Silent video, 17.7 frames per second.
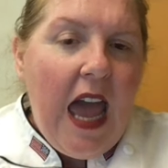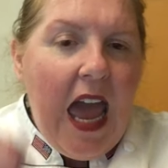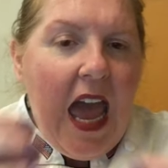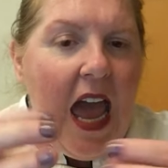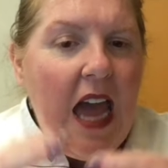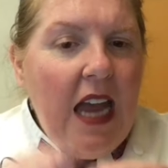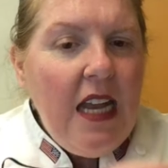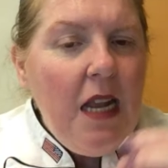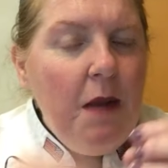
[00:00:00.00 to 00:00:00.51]

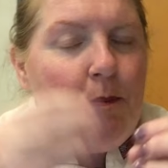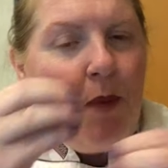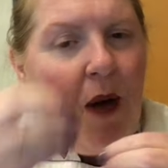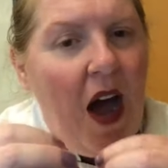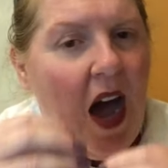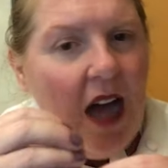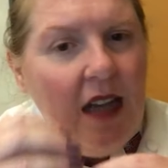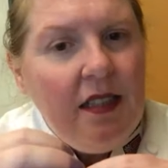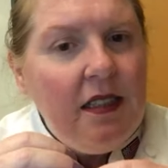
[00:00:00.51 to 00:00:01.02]
Adding
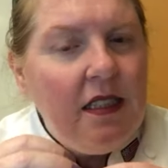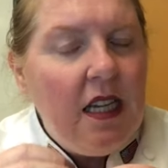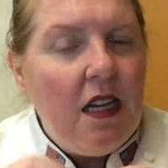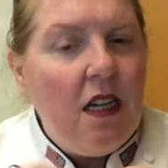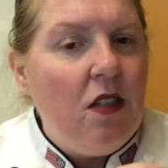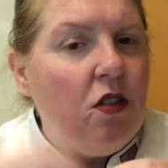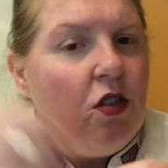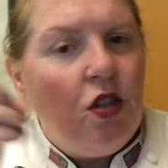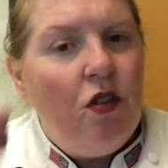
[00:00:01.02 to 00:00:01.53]

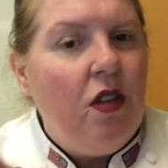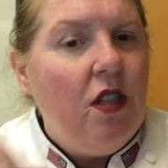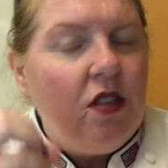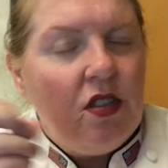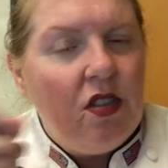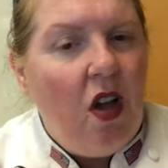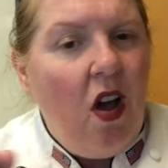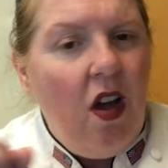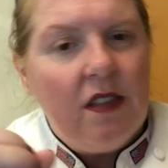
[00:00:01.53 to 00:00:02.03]
pasta to the
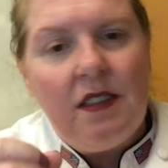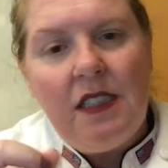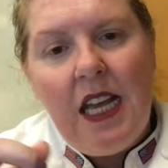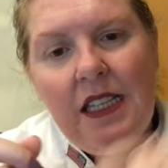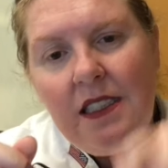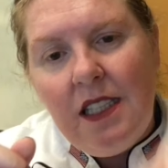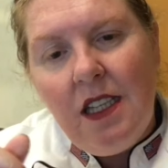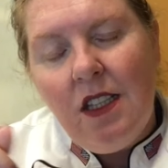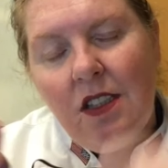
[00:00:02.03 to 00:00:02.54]
sauce,
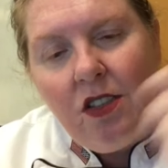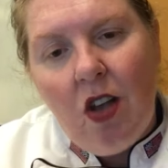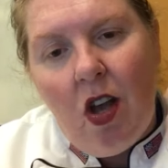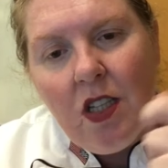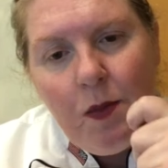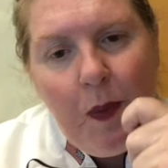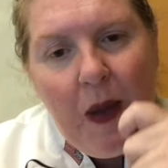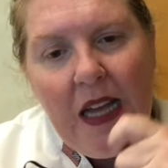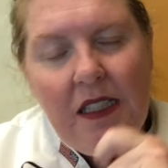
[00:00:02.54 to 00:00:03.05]
tasting the
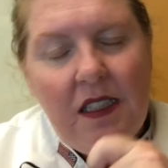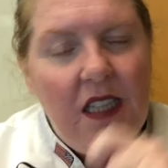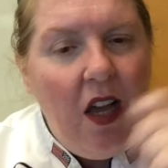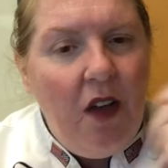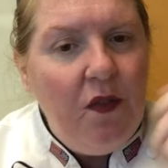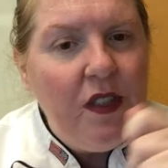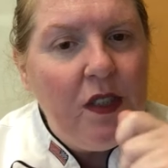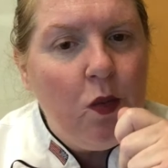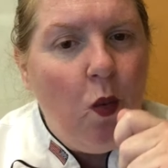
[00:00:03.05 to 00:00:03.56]
sauce by
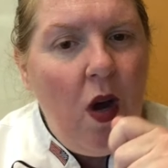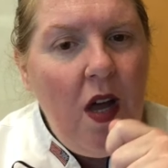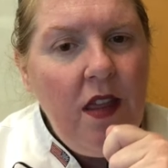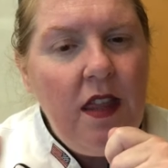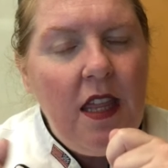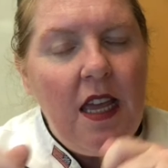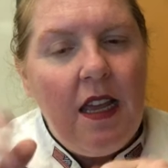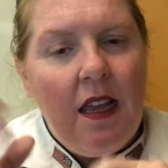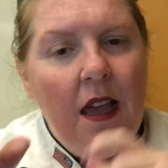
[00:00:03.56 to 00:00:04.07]
itself is one
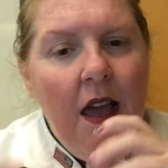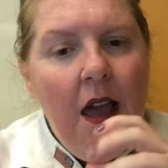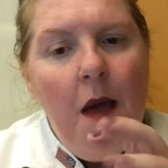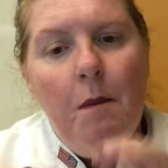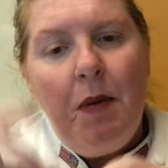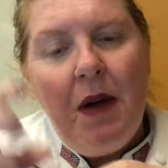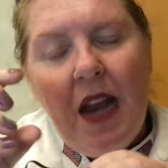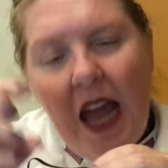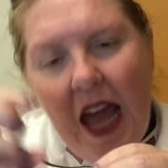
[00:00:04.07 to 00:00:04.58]
thing,
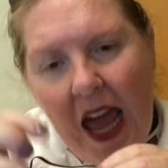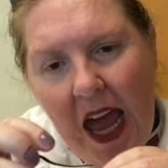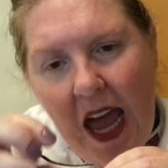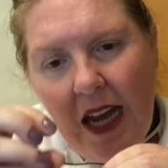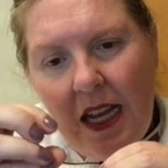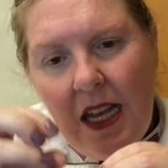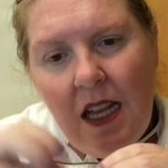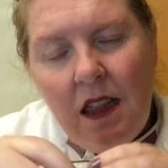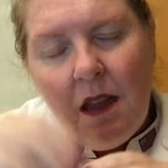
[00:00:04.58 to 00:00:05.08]
but
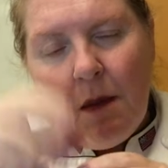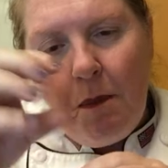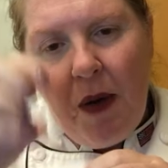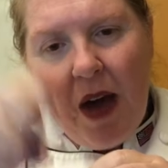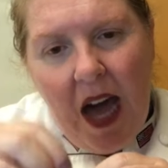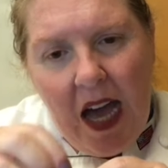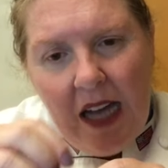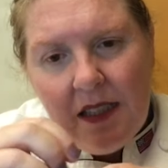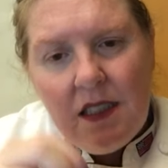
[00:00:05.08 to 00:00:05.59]
adding the
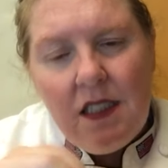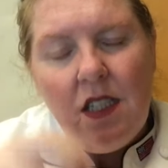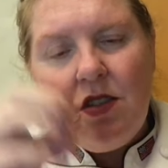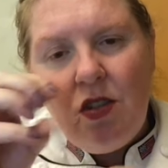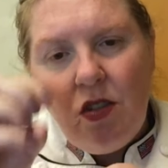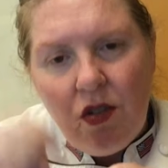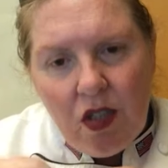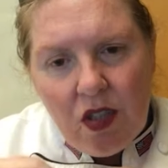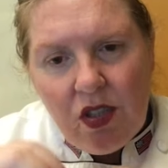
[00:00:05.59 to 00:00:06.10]
pasta
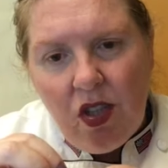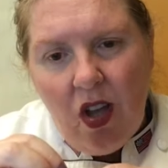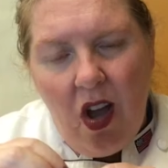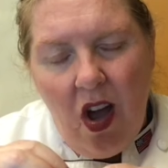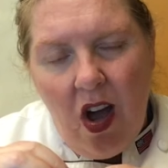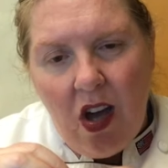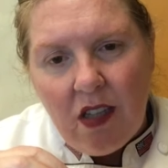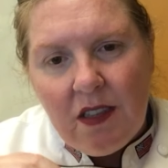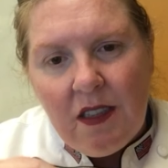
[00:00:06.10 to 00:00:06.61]
to the
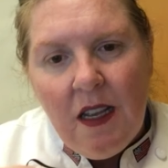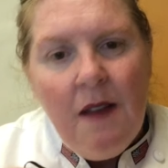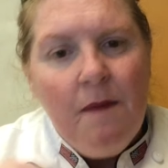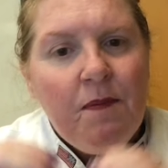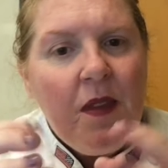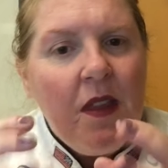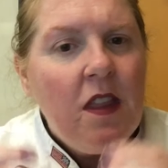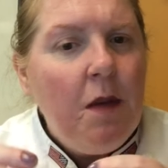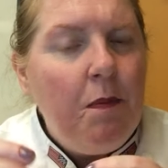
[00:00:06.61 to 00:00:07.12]
sauce,
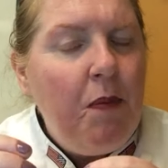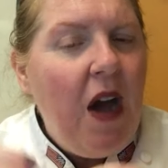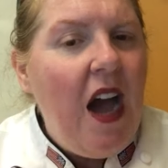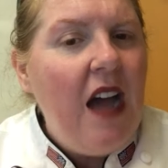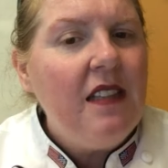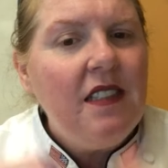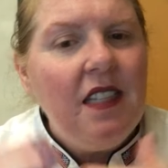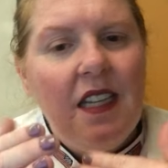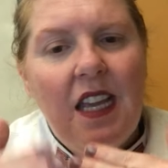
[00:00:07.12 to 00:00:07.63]
the
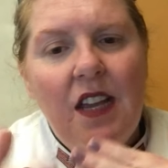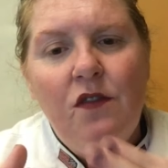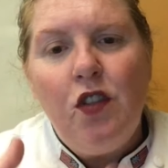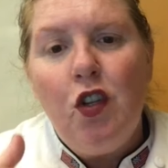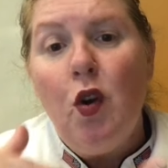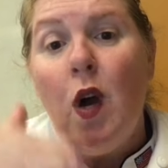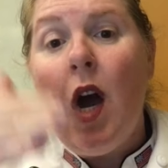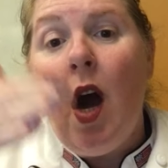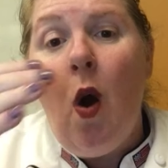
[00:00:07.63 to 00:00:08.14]
pasta gives
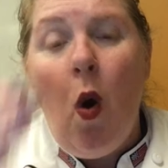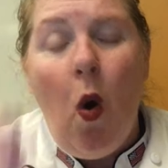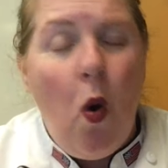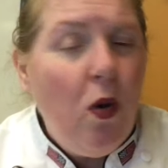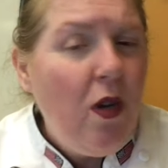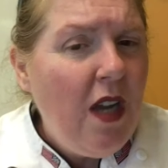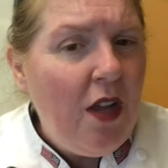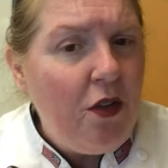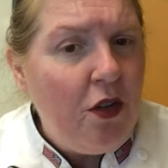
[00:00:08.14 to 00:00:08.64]
you a whole
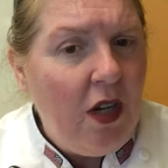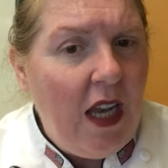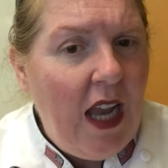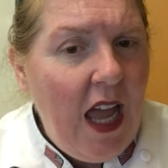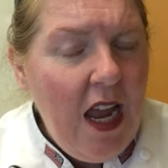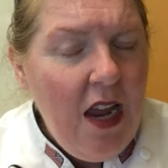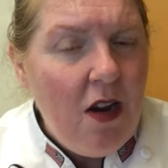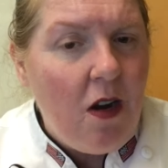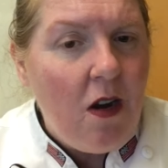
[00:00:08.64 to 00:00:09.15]
nother
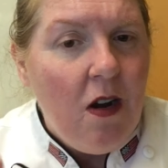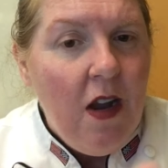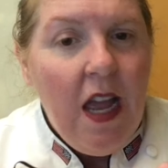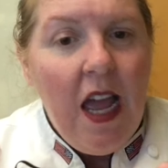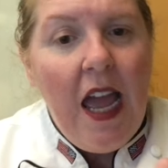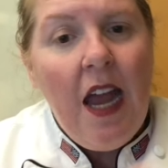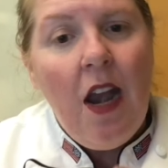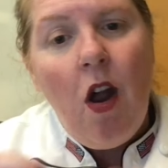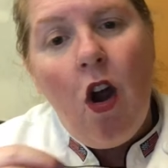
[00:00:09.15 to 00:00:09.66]
layer.
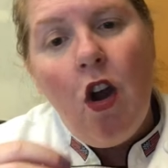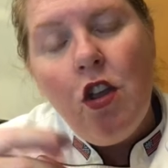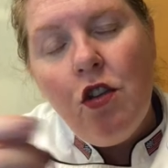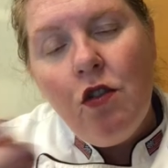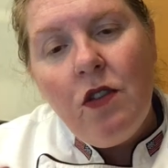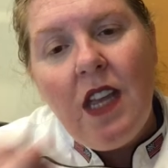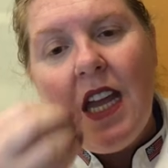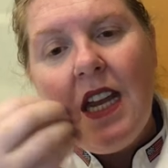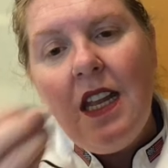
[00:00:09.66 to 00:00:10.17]
And are
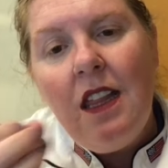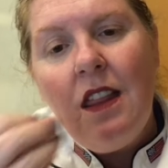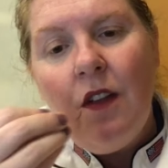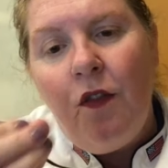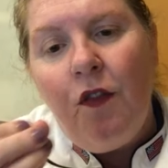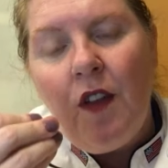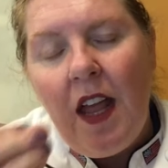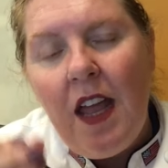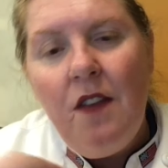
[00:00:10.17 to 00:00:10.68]
you getting the
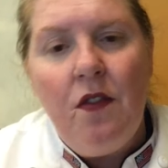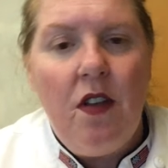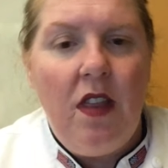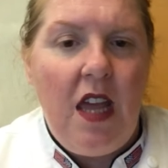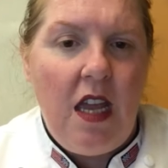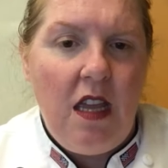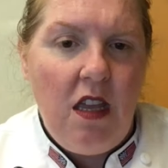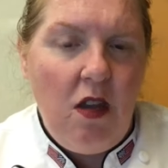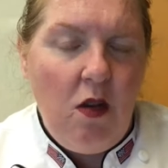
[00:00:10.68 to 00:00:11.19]
flavor
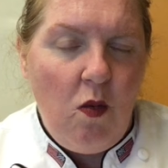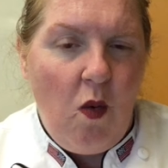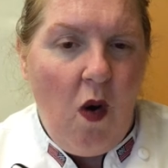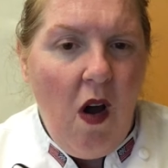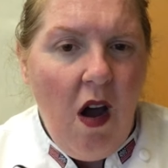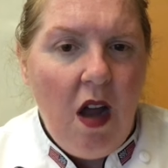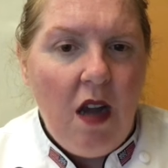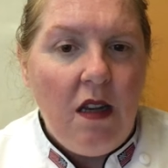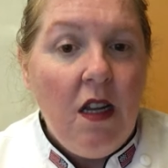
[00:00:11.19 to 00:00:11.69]
that you
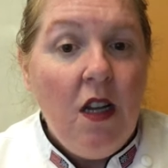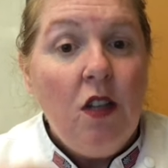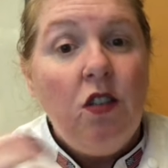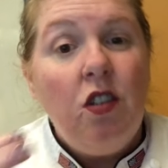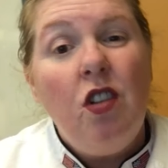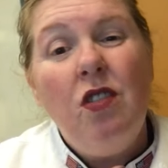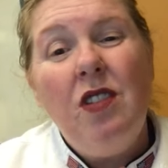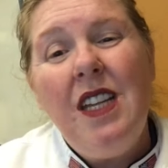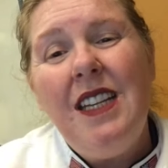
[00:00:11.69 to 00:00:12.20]
want?
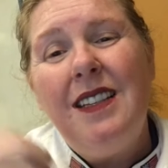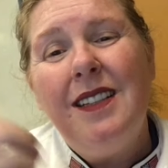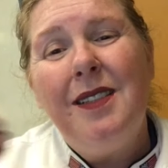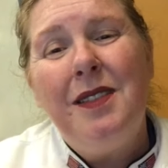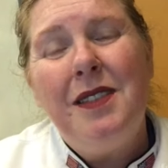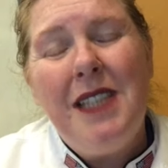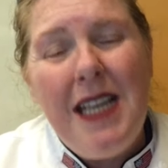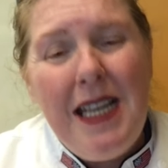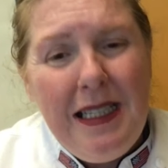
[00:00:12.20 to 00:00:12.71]
Do you need to
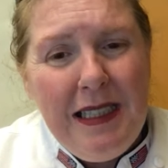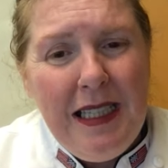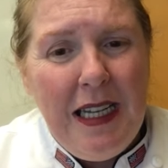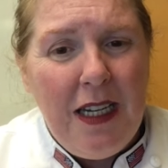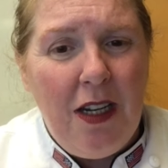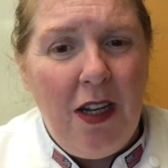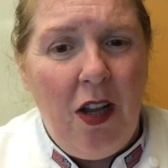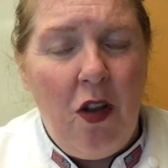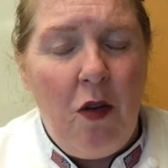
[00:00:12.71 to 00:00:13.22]
season
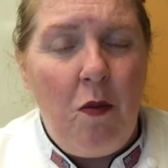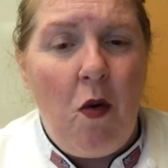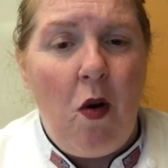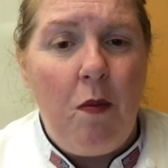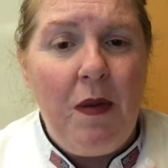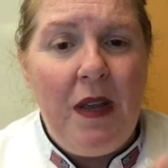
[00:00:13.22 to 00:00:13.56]
it a little more?